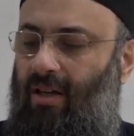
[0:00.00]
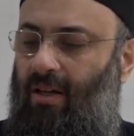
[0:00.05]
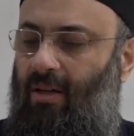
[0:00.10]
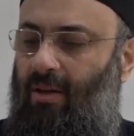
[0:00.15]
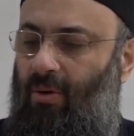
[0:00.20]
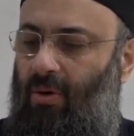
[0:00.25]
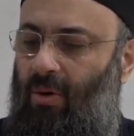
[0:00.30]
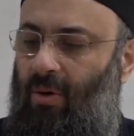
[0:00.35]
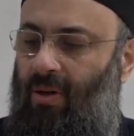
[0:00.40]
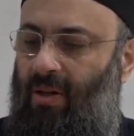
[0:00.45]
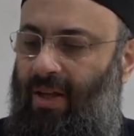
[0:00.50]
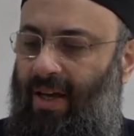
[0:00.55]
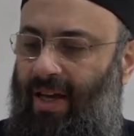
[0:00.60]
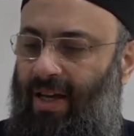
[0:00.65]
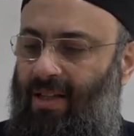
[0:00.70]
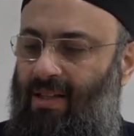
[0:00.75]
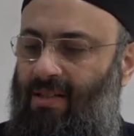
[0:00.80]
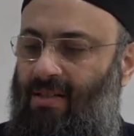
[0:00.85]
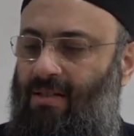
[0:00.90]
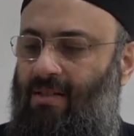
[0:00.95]
all
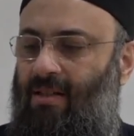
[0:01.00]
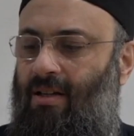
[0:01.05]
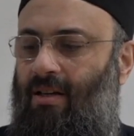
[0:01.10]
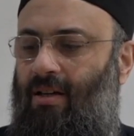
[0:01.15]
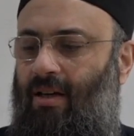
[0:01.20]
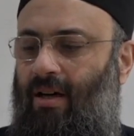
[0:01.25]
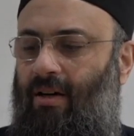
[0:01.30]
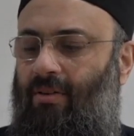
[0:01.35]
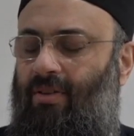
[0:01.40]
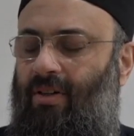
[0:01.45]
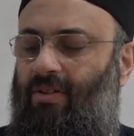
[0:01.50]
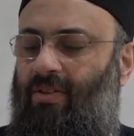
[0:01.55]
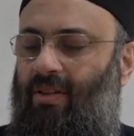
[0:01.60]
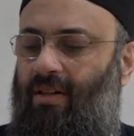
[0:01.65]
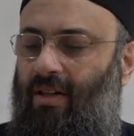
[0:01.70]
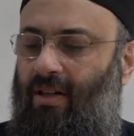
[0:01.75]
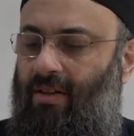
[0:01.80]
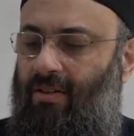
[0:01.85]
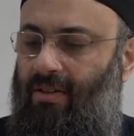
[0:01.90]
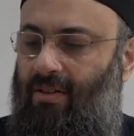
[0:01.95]
else,
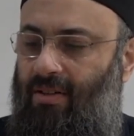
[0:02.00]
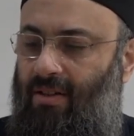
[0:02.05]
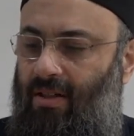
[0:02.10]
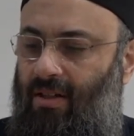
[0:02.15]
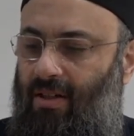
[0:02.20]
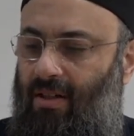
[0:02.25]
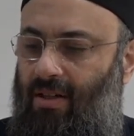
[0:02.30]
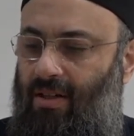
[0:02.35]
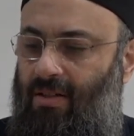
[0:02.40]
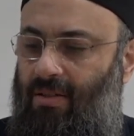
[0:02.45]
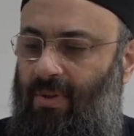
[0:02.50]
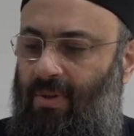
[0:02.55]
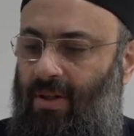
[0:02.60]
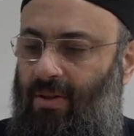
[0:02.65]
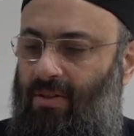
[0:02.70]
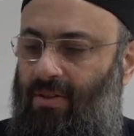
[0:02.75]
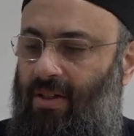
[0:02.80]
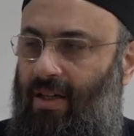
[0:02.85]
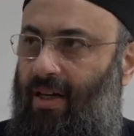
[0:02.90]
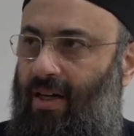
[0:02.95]
everything other than Allah
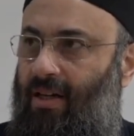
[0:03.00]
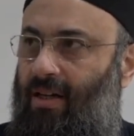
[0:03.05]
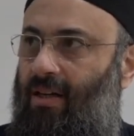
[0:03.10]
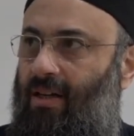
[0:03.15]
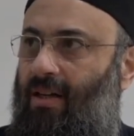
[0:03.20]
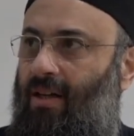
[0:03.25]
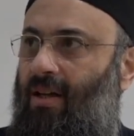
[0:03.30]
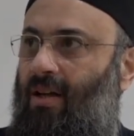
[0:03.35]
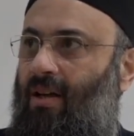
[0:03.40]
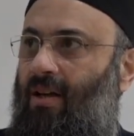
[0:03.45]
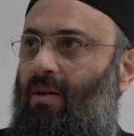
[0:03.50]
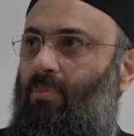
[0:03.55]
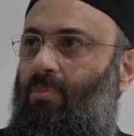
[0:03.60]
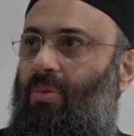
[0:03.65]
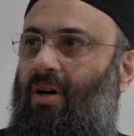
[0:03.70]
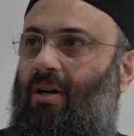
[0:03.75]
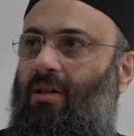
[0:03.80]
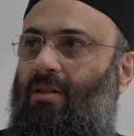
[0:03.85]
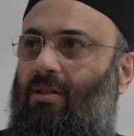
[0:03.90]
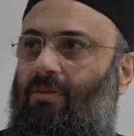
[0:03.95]
subhanahu wa ta'ala.
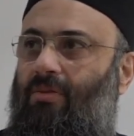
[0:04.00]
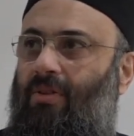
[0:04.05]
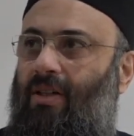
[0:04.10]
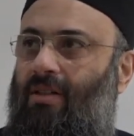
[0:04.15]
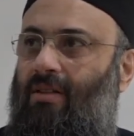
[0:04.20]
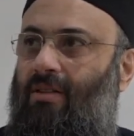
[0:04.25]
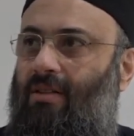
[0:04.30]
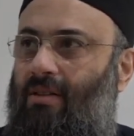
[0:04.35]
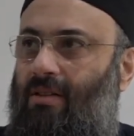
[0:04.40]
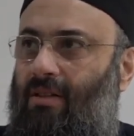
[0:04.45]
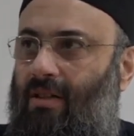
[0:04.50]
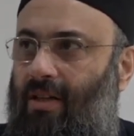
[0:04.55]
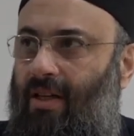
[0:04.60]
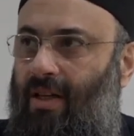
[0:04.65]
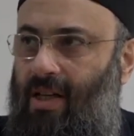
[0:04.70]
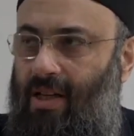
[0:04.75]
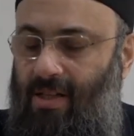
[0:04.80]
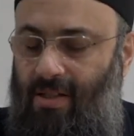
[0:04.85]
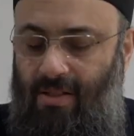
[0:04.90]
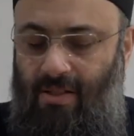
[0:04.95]
Part of it
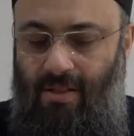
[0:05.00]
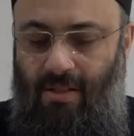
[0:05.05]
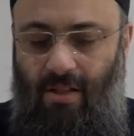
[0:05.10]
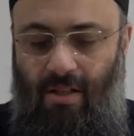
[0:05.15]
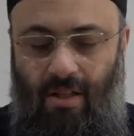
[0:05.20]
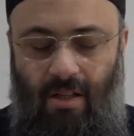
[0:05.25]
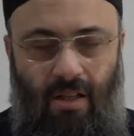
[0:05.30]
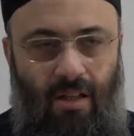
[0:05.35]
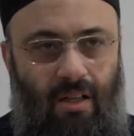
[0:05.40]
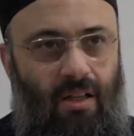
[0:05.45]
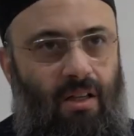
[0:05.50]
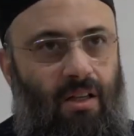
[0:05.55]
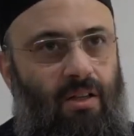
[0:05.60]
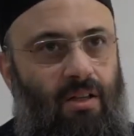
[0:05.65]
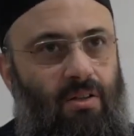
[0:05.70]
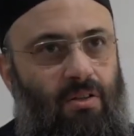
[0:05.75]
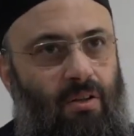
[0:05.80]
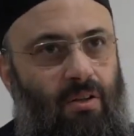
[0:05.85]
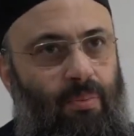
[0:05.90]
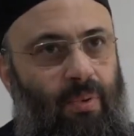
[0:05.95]
is
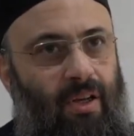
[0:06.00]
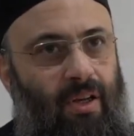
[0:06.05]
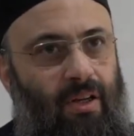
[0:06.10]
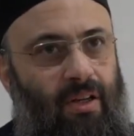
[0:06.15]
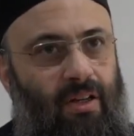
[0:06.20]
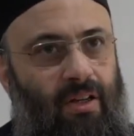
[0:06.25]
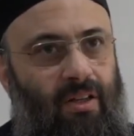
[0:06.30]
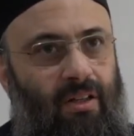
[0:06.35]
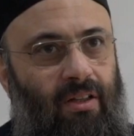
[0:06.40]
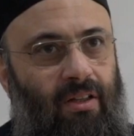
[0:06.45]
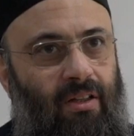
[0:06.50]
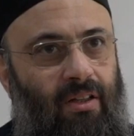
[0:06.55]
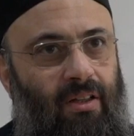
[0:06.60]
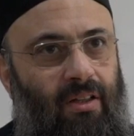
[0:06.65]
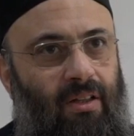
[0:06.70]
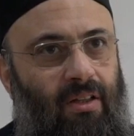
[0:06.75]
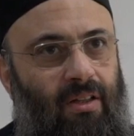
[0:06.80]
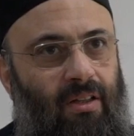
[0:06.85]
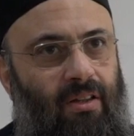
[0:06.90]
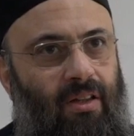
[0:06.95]
superior.
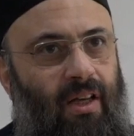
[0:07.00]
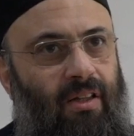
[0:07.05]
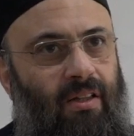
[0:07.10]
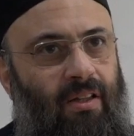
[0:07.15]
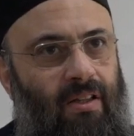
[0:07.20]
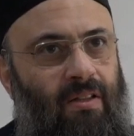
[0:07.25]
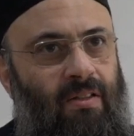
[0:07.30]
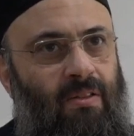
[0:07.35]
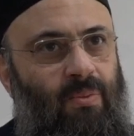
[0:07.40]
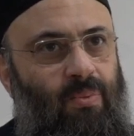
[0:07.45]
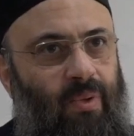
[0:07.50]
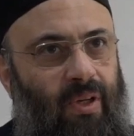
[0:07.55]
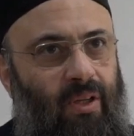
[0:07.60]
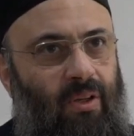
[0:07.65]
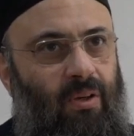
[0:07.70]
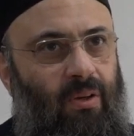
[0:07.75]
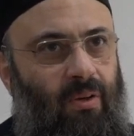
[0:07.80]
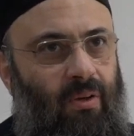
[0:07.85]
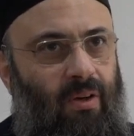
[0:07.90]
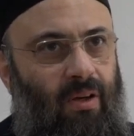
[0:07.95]
That is when
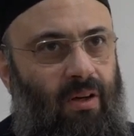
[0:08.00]
your